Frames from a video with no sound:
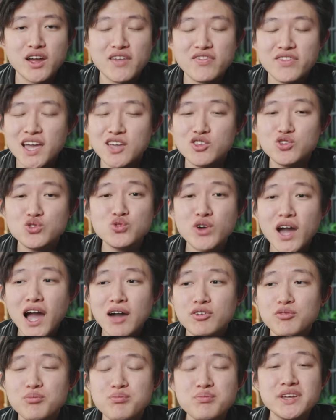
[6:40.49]
and that you
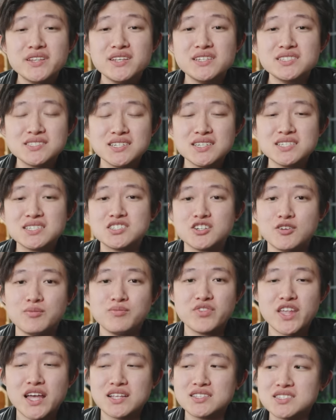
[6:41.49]
have a mini
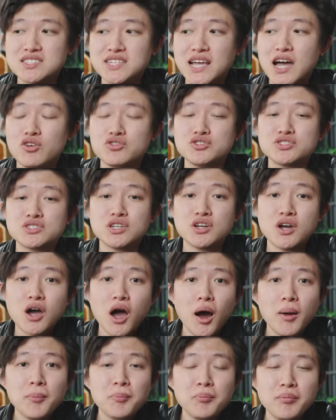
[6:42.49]
system that sounds
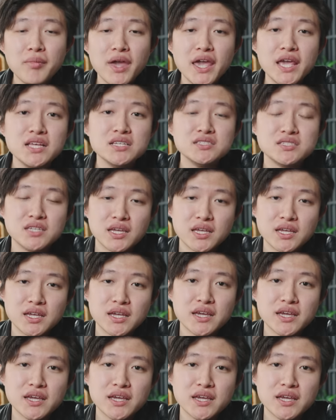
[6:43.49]
amazing.